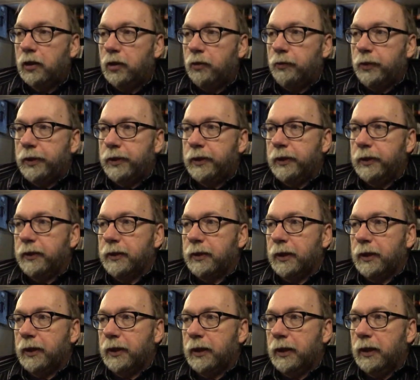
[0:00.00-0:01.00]
which is
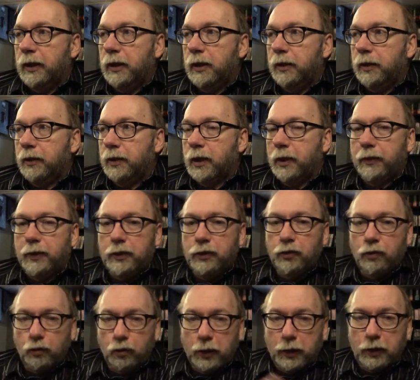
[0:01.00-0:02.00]
like a kind of they
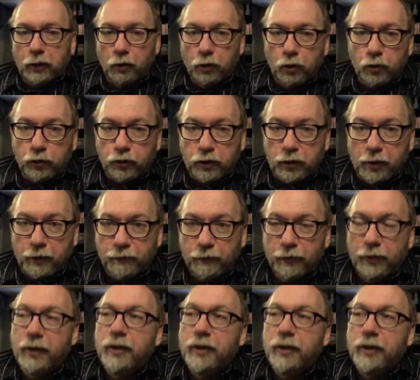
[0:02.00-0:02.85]
do like local stuff.